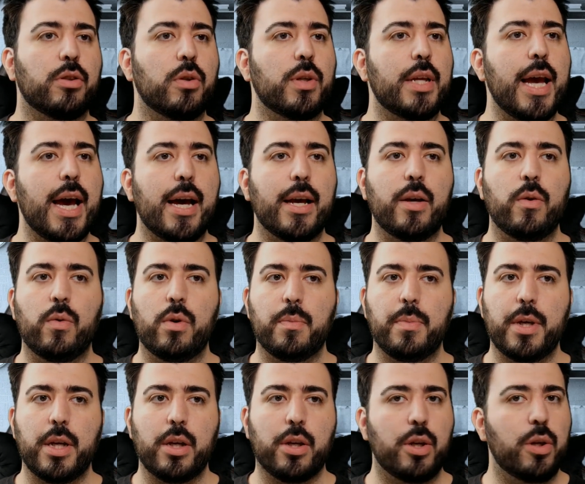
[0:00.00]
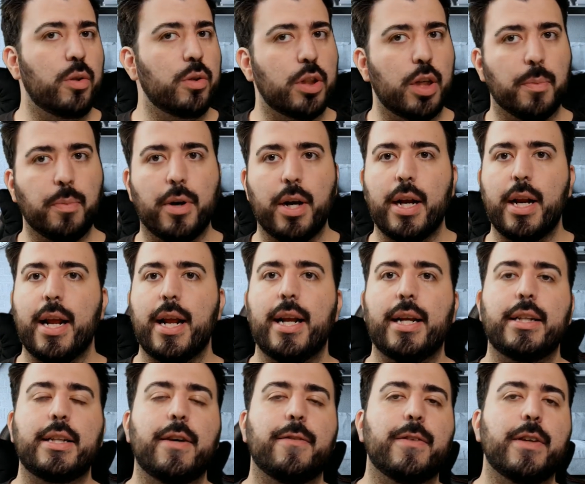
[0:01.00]
So yeah, it would be a huge upgrade, and
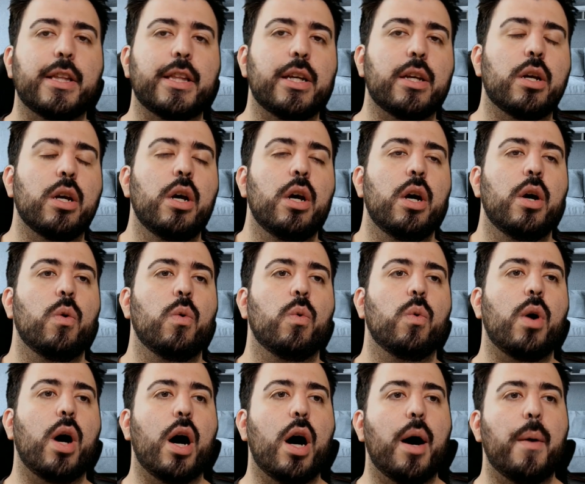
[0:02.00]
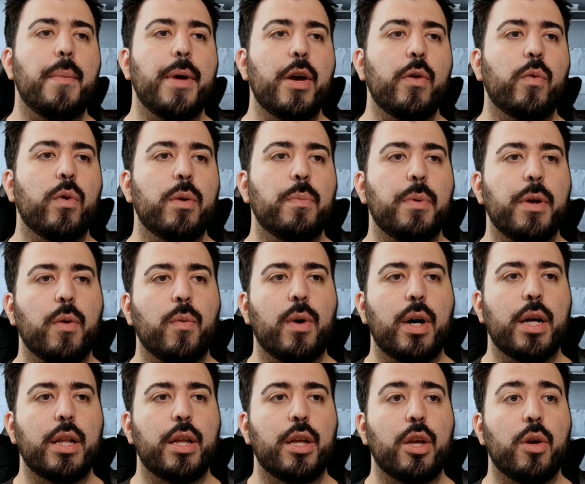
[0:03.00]
I definitely think um, it would be
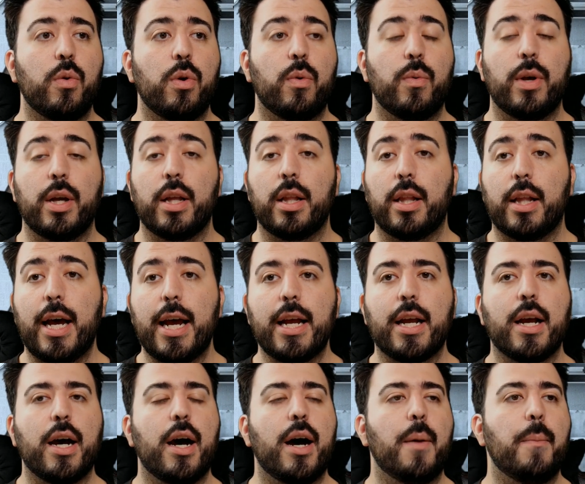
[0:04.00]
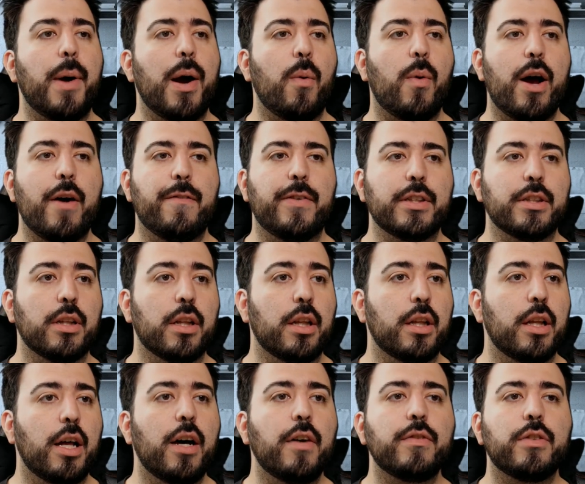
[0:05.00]
one that you would really like. Uh, my wife has
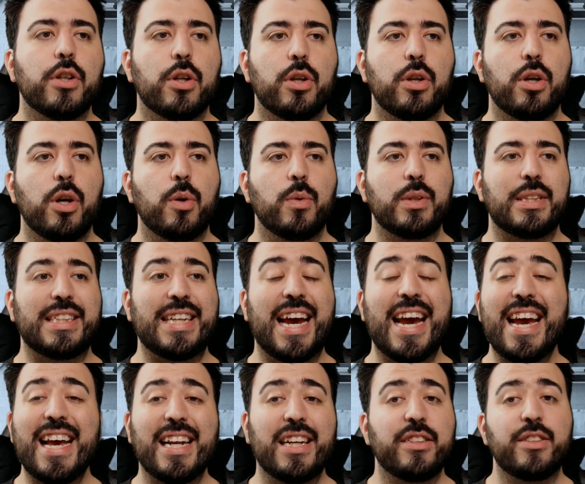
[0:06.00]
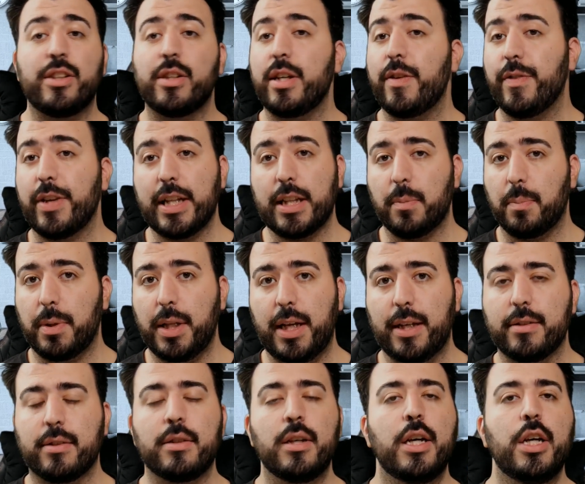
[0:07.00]
loved her Note 10. She didn't even get the
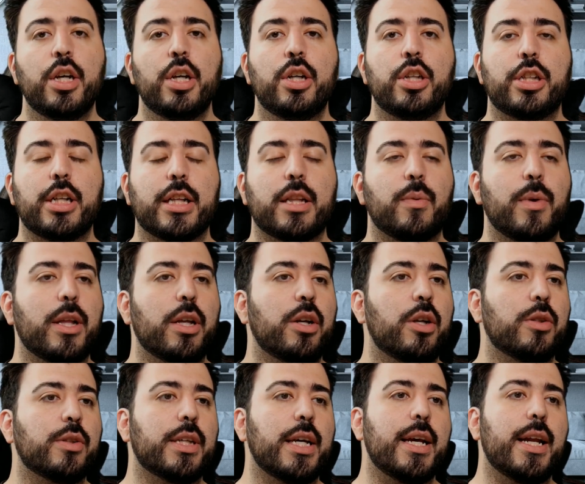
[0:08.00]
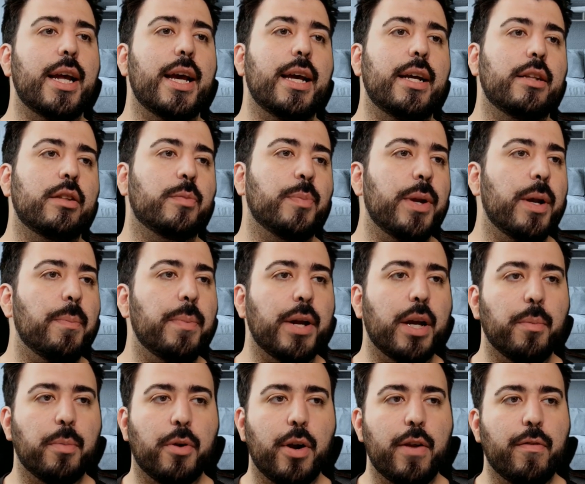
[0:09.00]
Plus. She got the regular Note 10, and it's been a
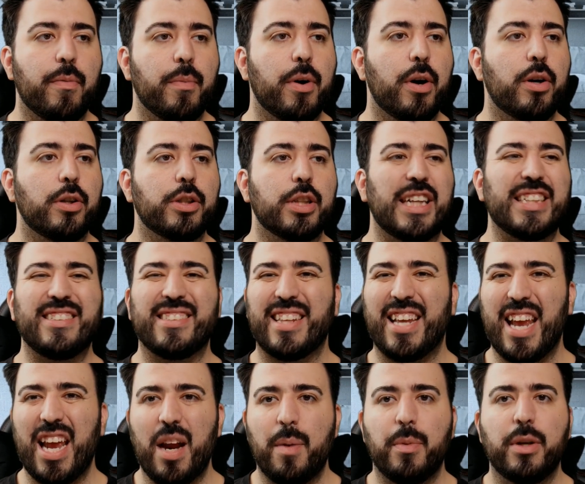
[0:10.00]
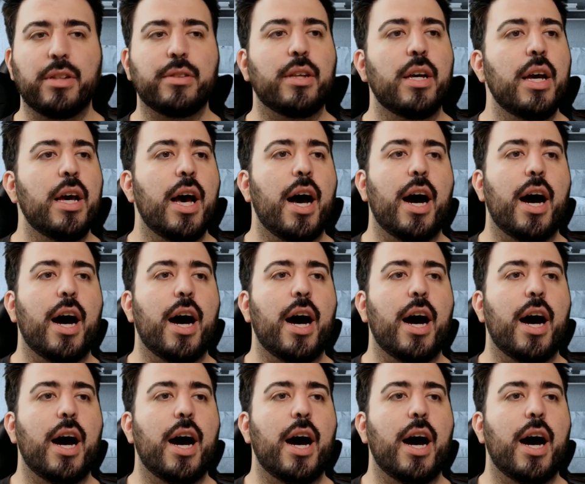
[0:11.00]
big upgrade from her. She likes the cameras.